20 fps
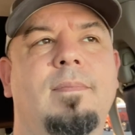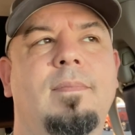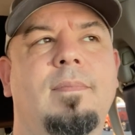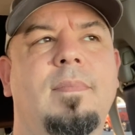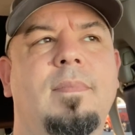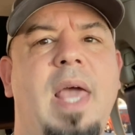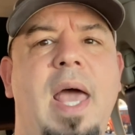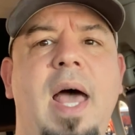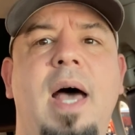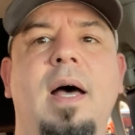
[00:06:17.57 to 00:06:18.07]

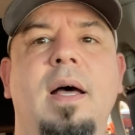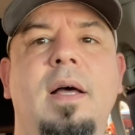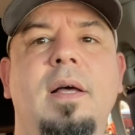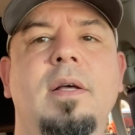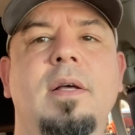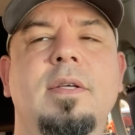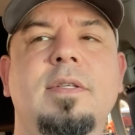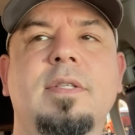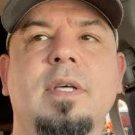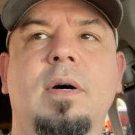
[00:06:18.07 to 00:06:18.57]
Yeah,
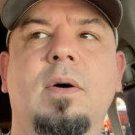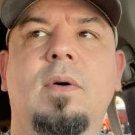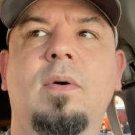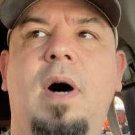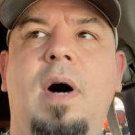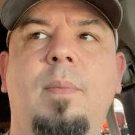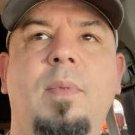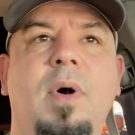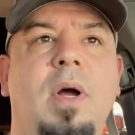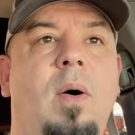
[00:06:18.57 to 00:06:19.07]
so
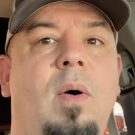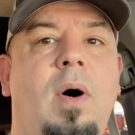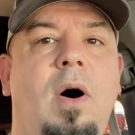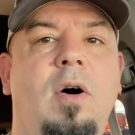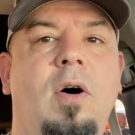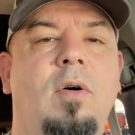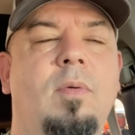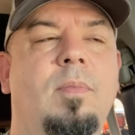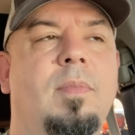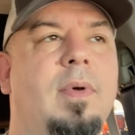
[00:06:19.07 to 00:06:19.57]
I'm gonna go
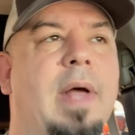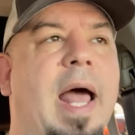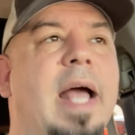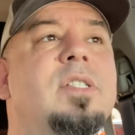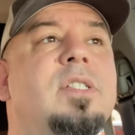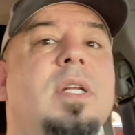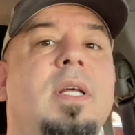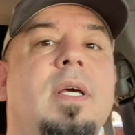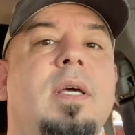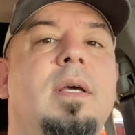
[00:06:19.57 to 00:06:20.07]
home.
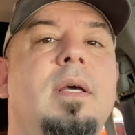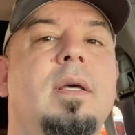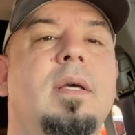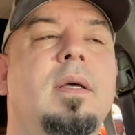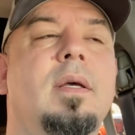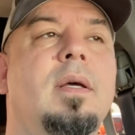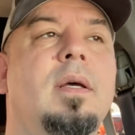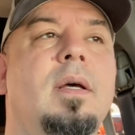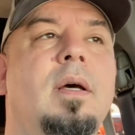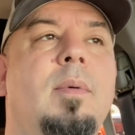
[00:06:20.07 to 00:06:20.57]
Actually,
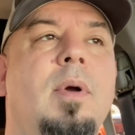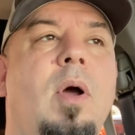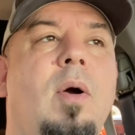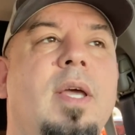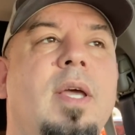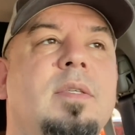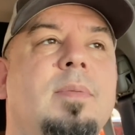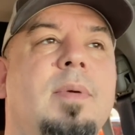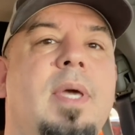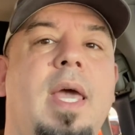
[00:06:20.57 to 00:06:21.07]
I'm gonna go
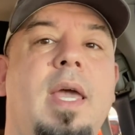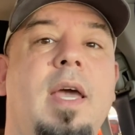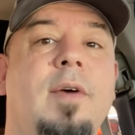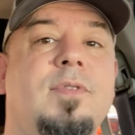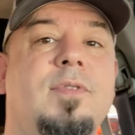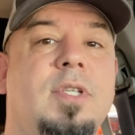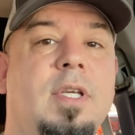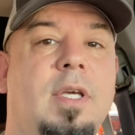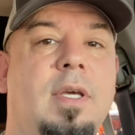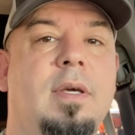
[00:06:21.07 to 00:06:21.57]
get some
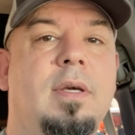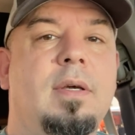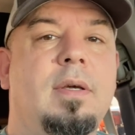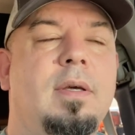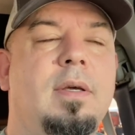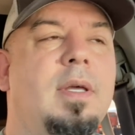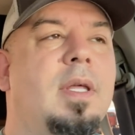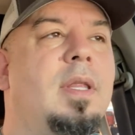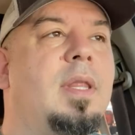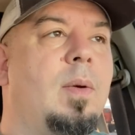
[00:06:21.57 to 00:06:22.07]
KFC,
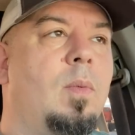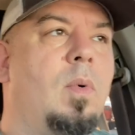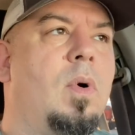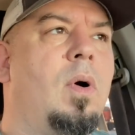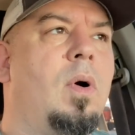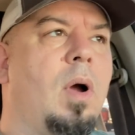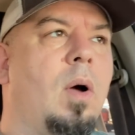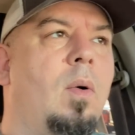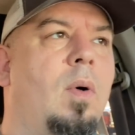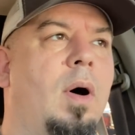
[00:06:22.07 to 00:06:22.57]
and then we're
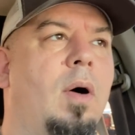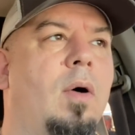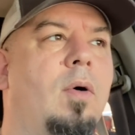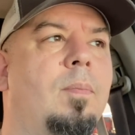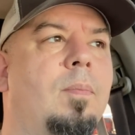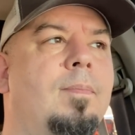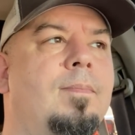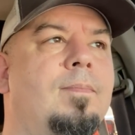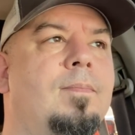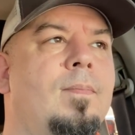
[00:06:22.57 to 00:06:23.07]
gonna go home,
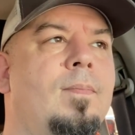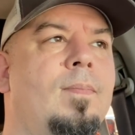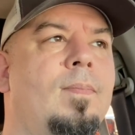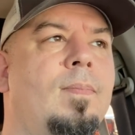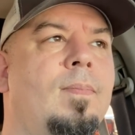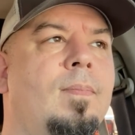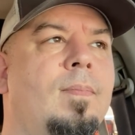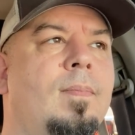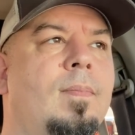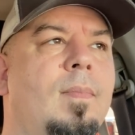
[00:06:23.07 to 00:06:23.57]

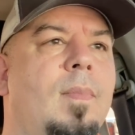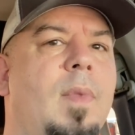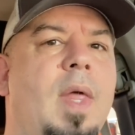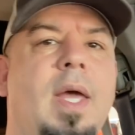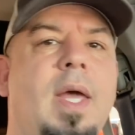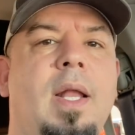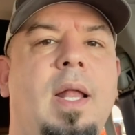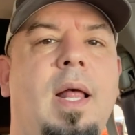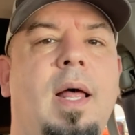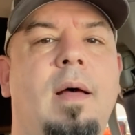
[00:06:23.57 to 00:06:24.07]

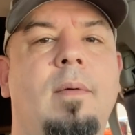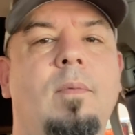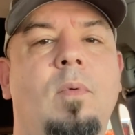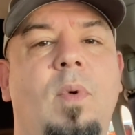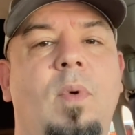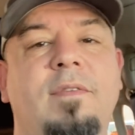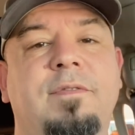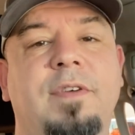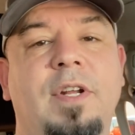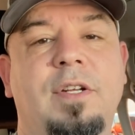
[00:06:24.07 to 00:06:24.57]
and
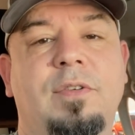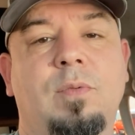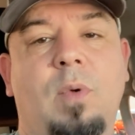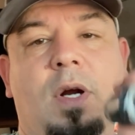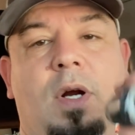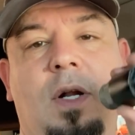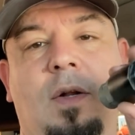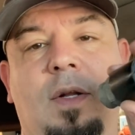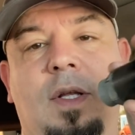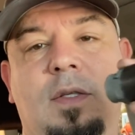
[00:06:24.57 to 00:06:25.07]
we'll finish
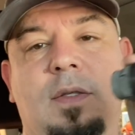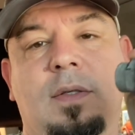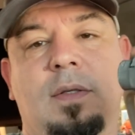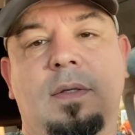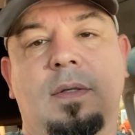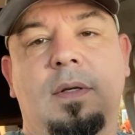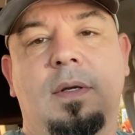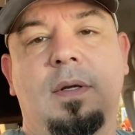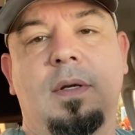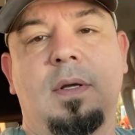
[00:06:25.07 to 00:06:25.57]
working on this
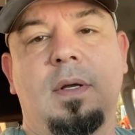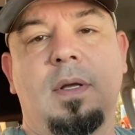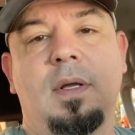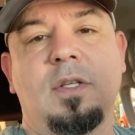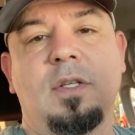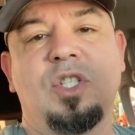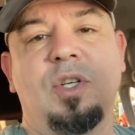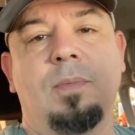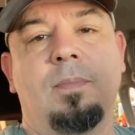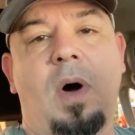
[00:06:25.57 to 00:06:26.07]

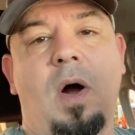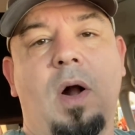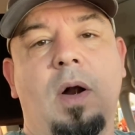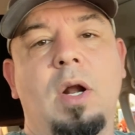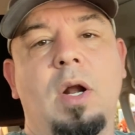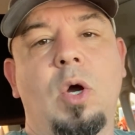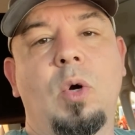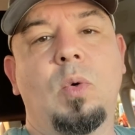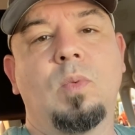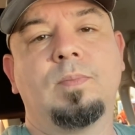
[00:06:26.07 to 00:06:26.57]
tomorrow.